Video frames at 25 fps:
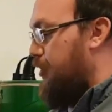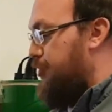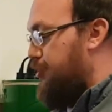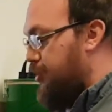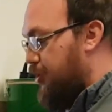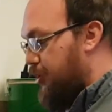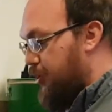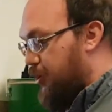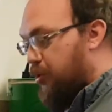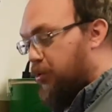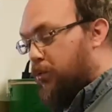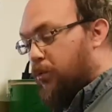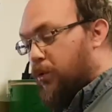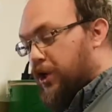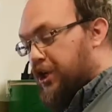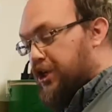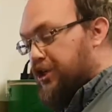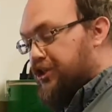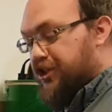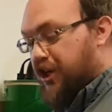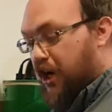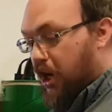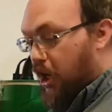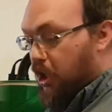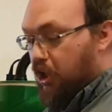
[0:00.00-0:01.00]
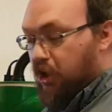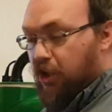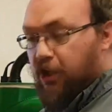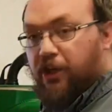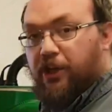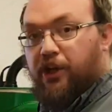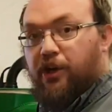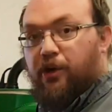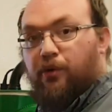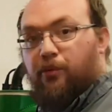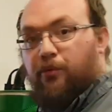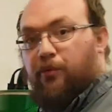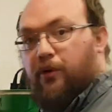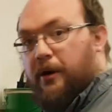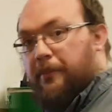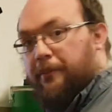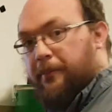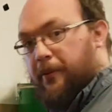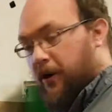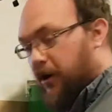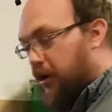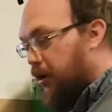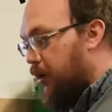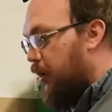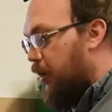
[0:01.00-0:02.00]
this year was our Little
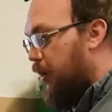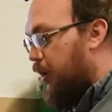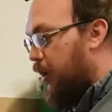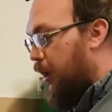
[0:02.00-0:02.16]
Ripper.